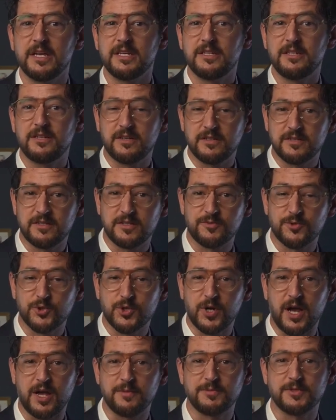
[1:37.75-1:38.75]
you can
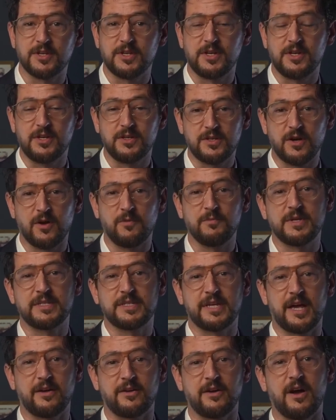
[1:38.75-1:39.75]
subscribe so that you don't
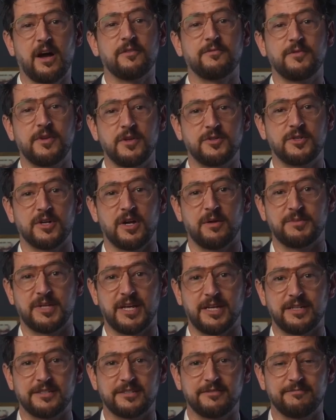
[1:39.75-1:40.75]
miss out on future
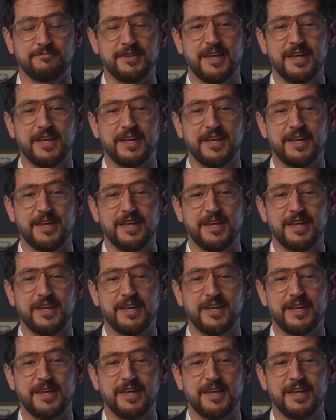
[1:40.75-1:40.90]
updates.